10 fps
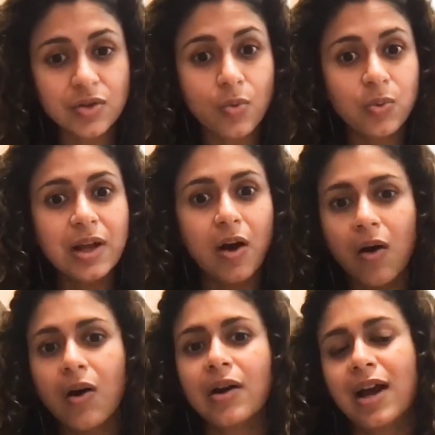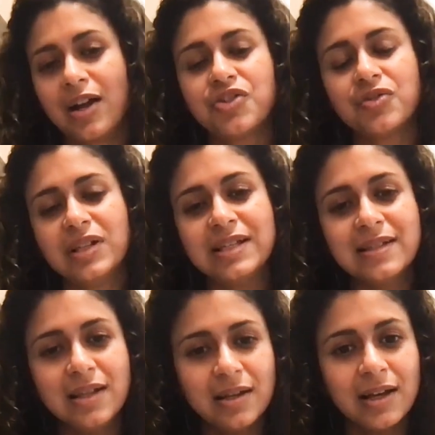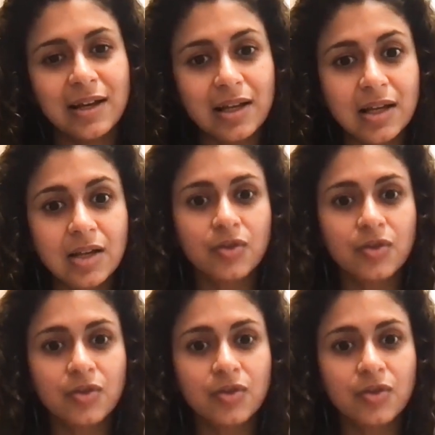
So we are actually seeing an